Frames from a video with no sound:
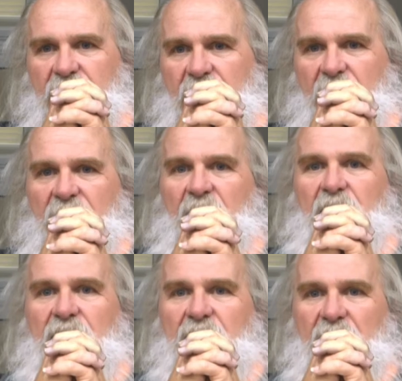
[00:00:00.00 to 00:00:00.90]
keeping our
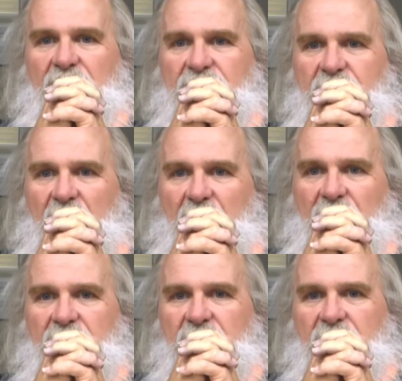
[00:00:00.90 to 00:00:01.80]
pickups
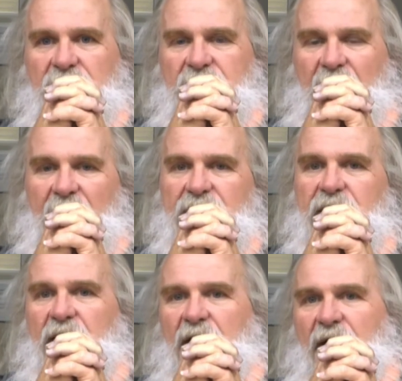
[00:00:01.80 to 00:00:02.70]
parked in
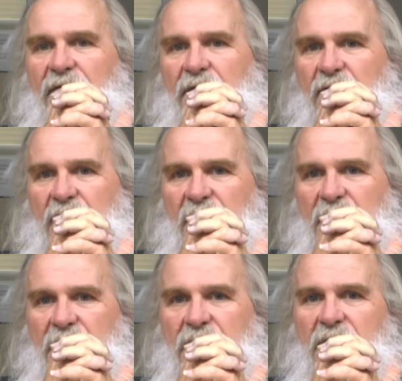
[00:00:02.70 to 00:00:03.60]
staging area of
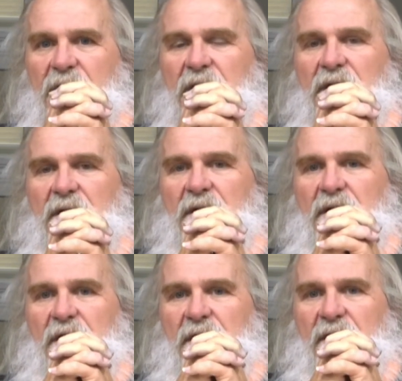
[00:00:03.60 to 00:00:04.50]
equipment,
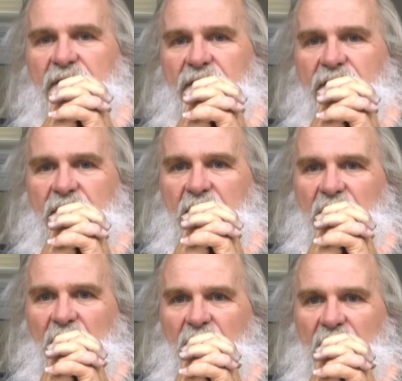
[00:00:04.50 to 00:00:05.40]
doing it,
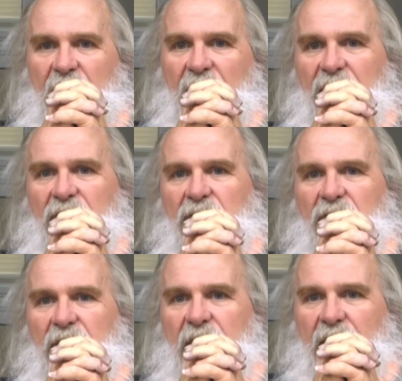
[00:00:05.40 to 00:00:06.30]
but we
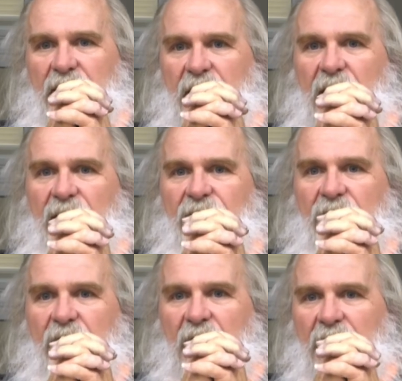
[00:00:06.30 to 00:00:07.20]
can't take it for
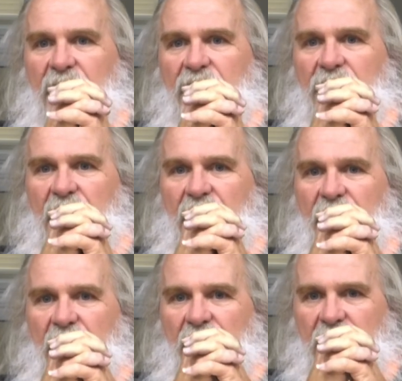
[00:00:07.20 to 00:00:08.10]
granted or let
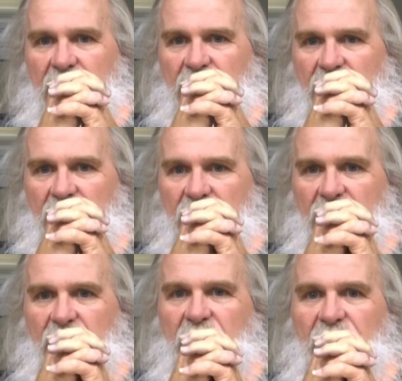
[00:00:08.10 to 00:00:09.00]
up on it.
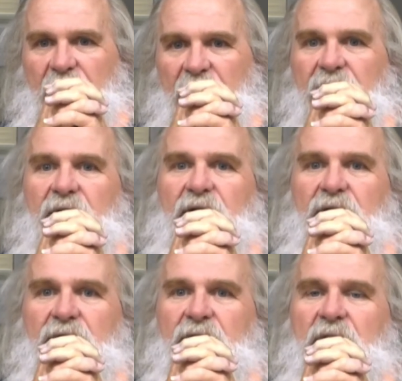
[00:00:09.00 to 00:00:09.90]
We'll be into a
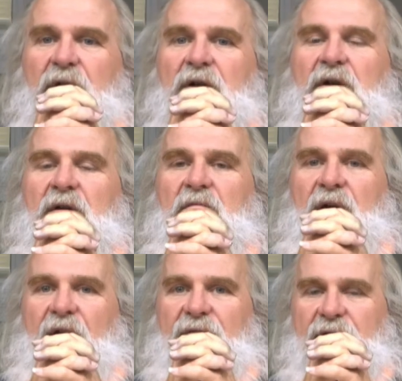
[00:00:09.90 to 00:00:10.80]
new
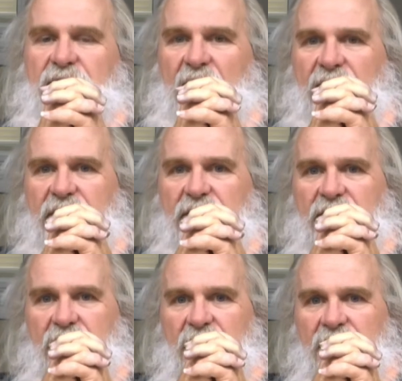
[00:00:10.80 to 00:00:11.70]
paving season
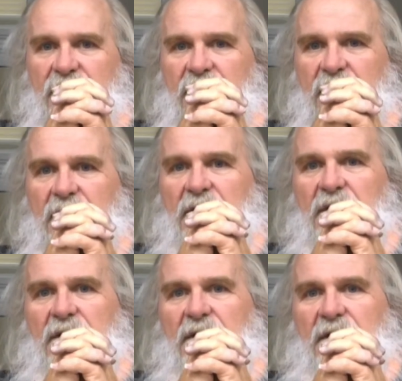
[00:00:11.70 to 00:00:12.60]
soon,
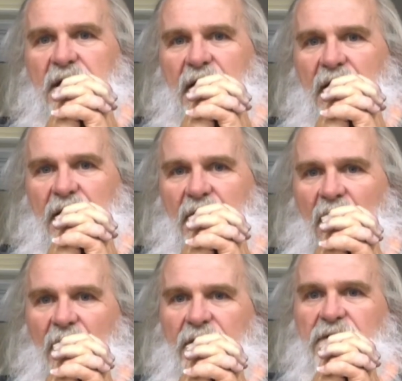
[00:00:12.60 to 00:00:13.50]
and
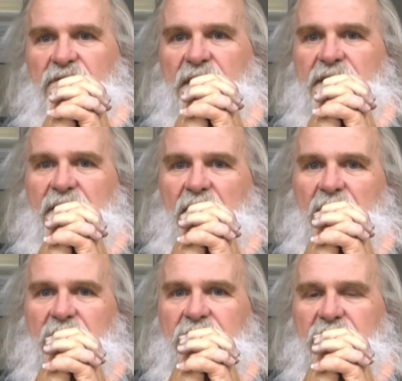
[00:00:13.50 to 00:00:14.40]
all this
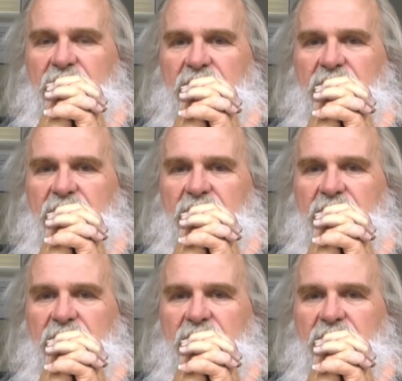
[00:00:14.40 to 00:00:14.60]
restarts.